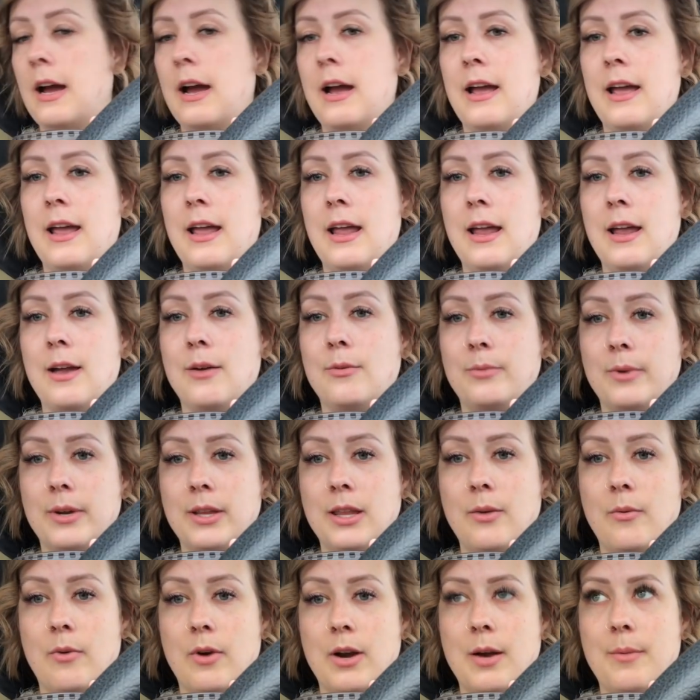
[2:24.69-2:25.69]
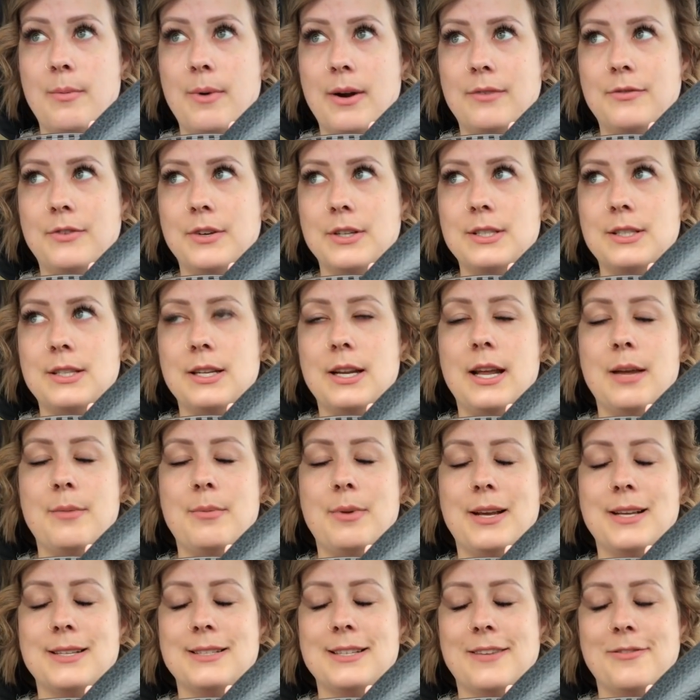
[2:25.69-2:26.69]
I really wanted breakfast today
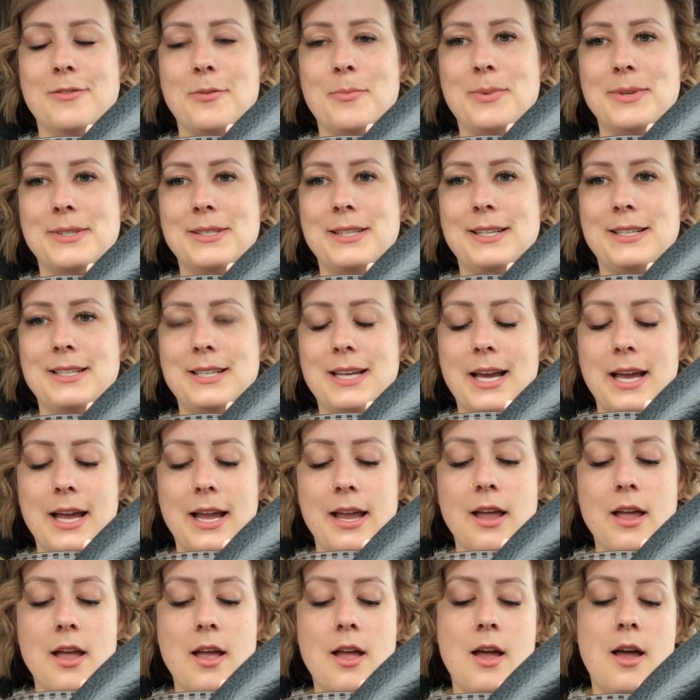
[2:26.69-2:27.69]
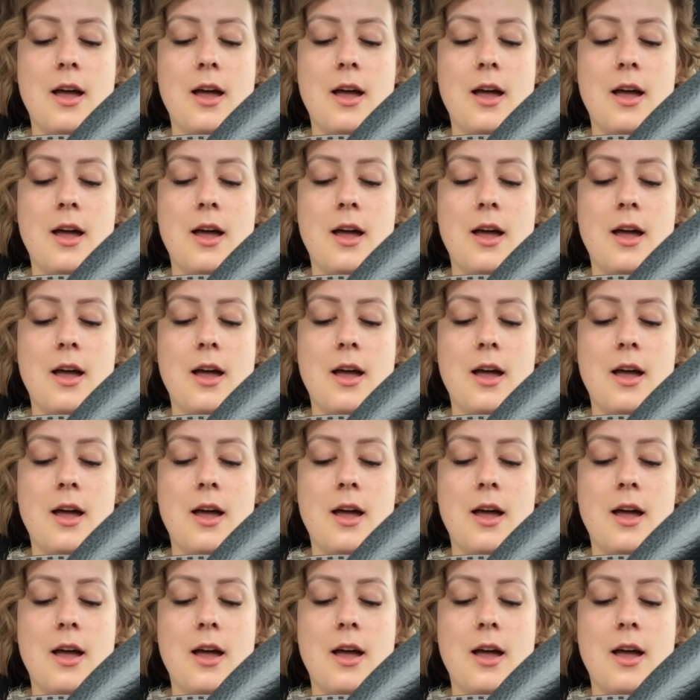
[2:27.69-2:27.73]
because I have a busy day.